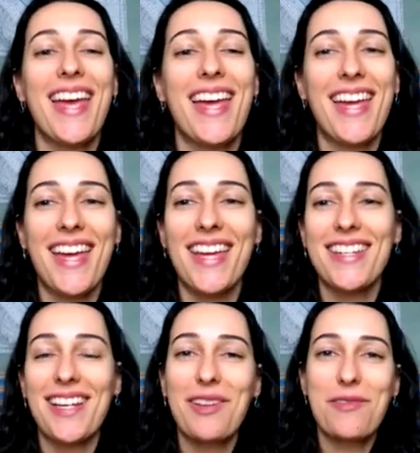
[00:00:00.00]
and
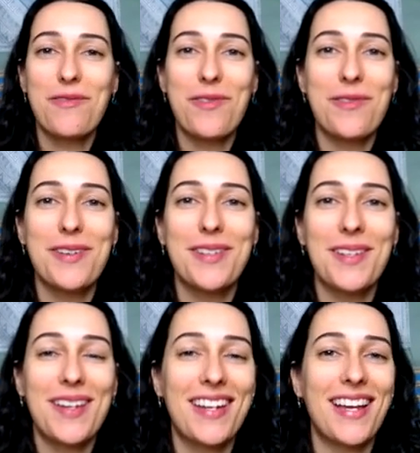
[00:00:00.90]
I look forward to
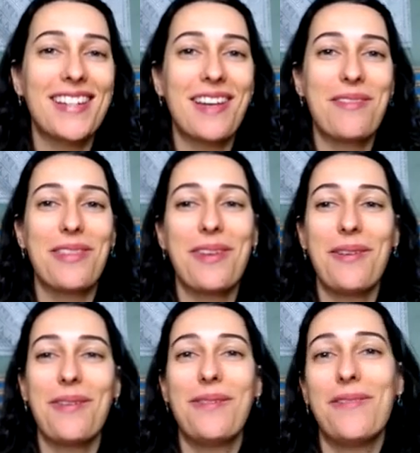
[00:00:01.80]
connecting with
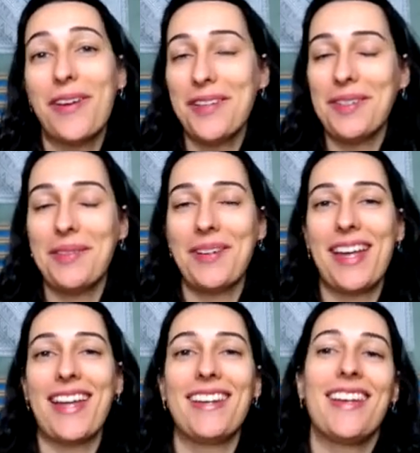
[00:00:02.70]
you very soon
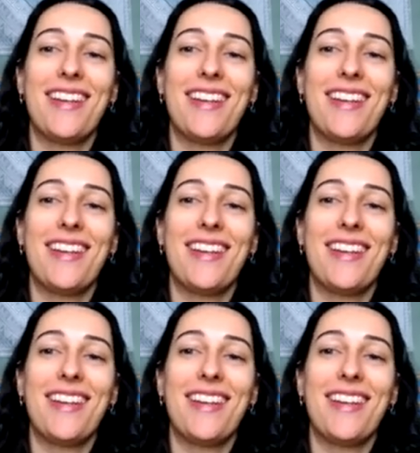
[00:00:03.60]
again.